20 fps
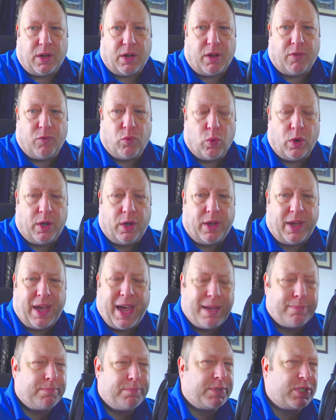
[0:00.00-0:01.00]
of where
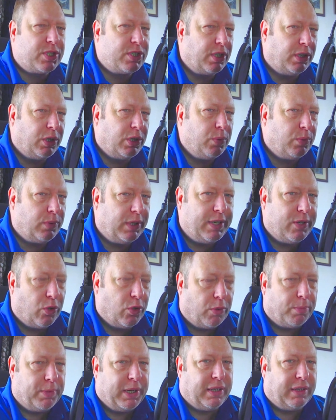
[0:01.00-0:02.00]
absolutely
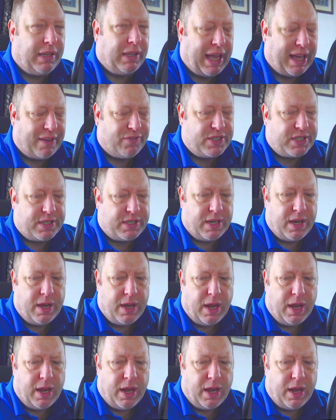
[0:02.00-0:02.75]
nobody laughs.